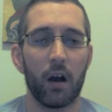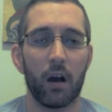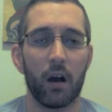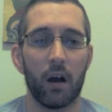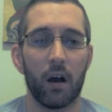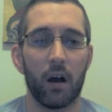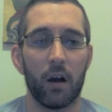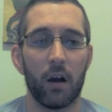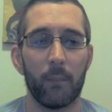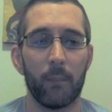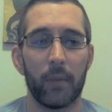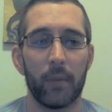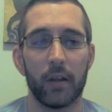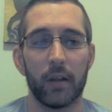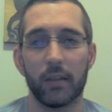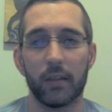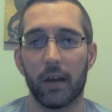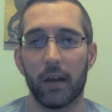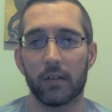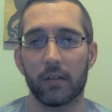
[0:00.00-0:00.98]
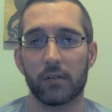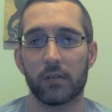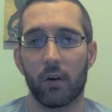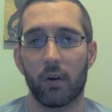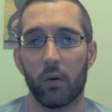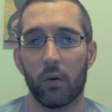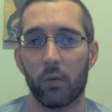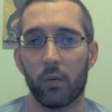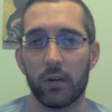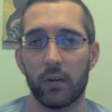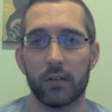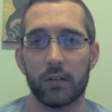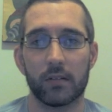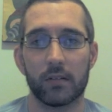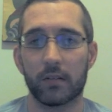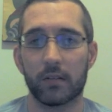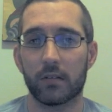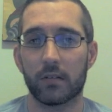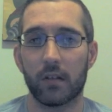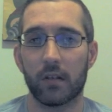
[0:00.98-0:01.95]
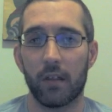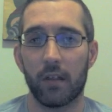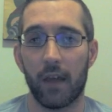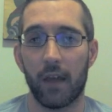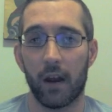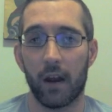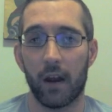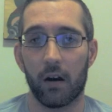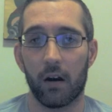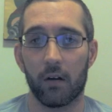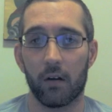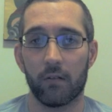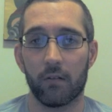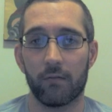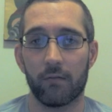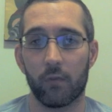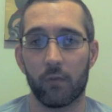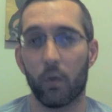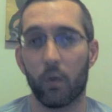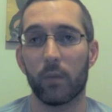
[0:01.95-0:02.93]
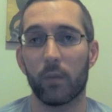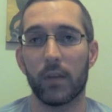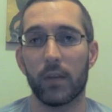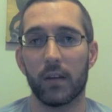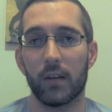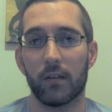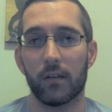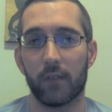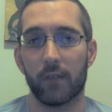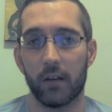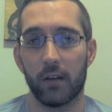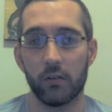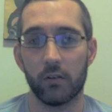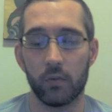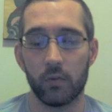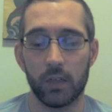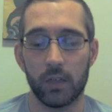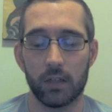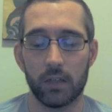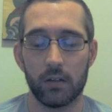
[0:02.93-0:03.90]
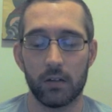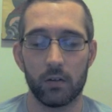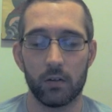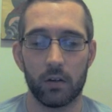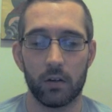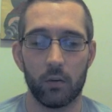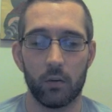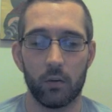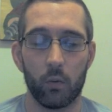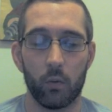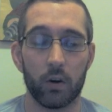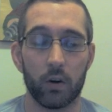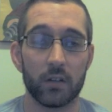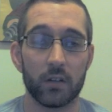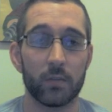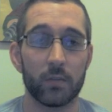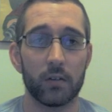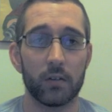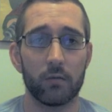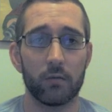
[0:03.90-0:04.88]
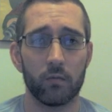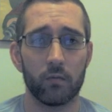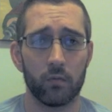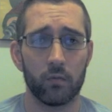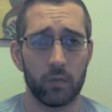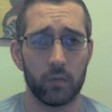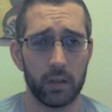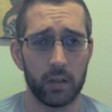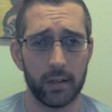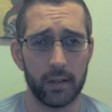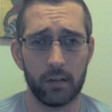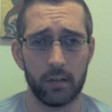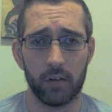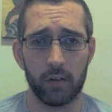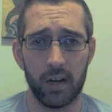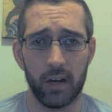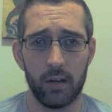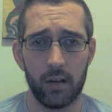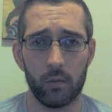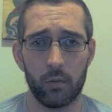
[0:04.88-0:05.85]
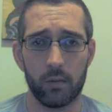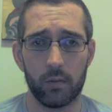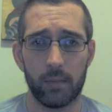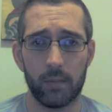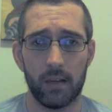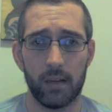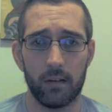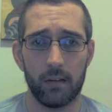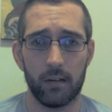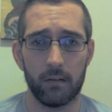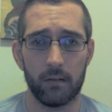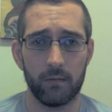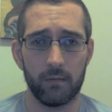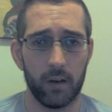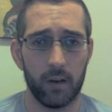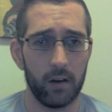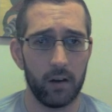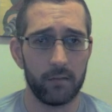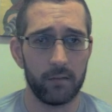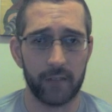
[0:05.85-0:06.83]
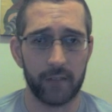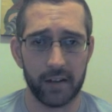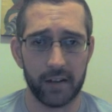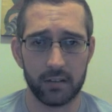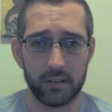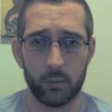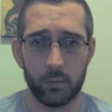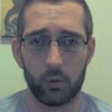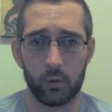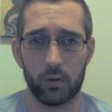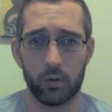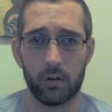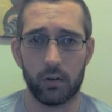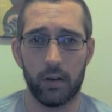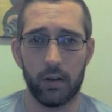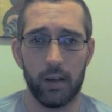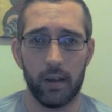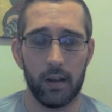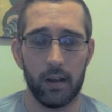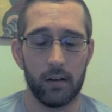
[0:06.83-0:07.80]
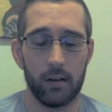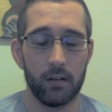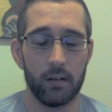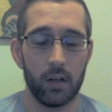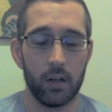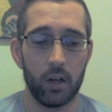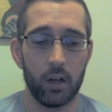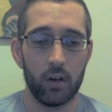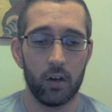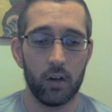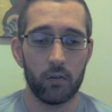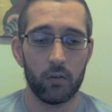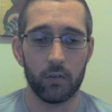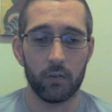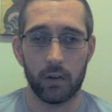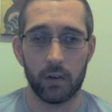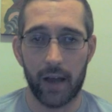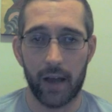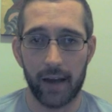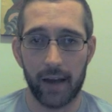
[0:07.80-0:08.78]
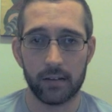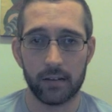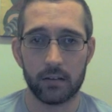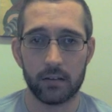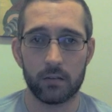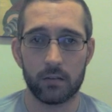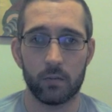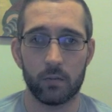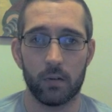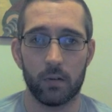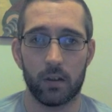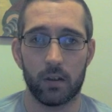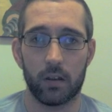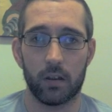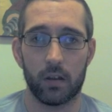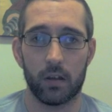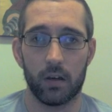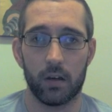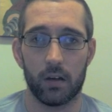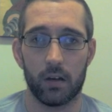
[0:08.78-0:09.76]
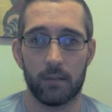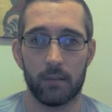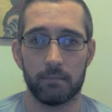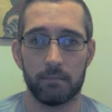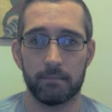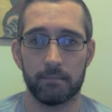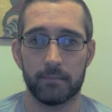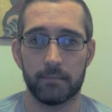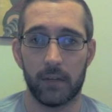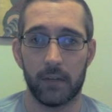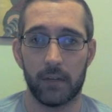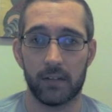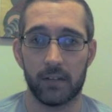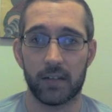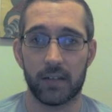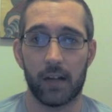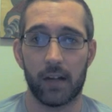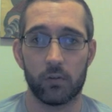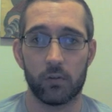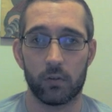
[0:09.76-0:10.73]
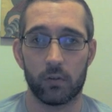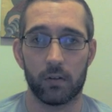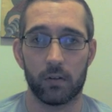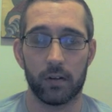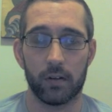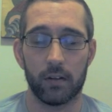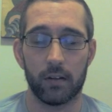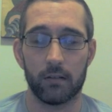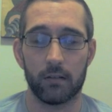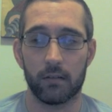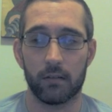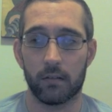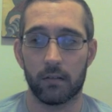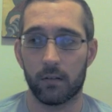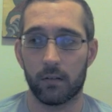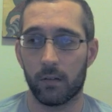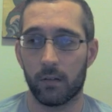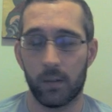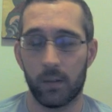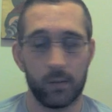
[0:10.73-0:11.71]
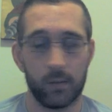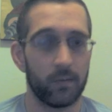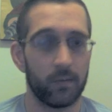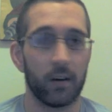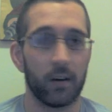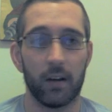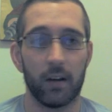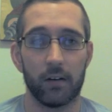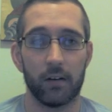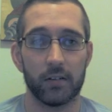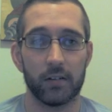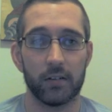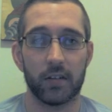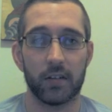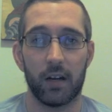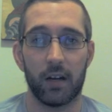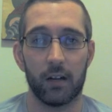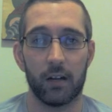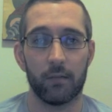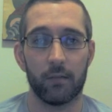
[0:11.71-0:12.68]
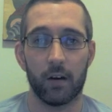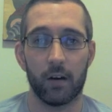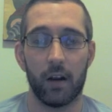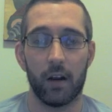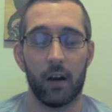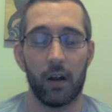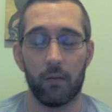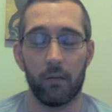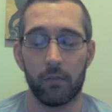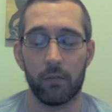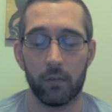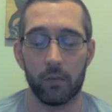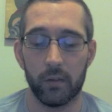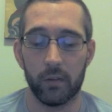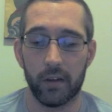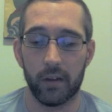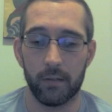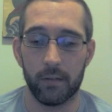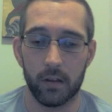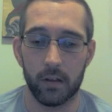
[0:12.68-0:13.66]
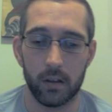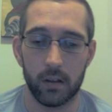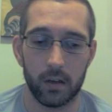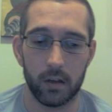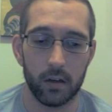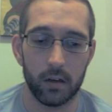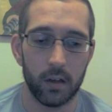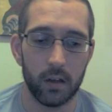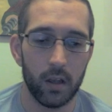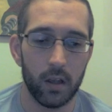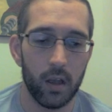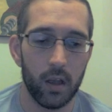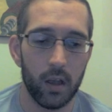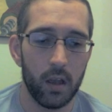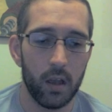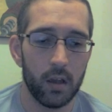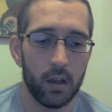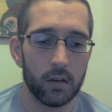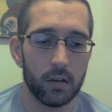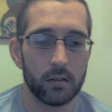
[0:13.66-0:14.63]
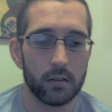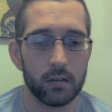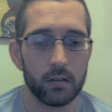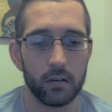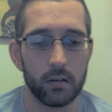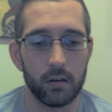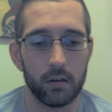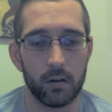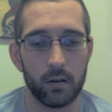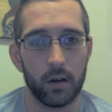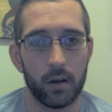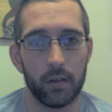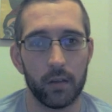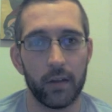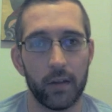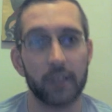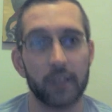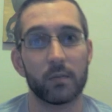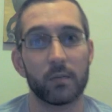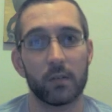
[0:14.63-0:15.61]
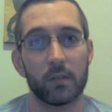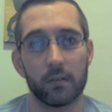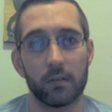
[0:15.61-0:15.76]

but that's always there for me if I do need to do it. Work's been really great with being very flexible and relaxed with my schedule. They've been very understanding and very helpful with everything. So that's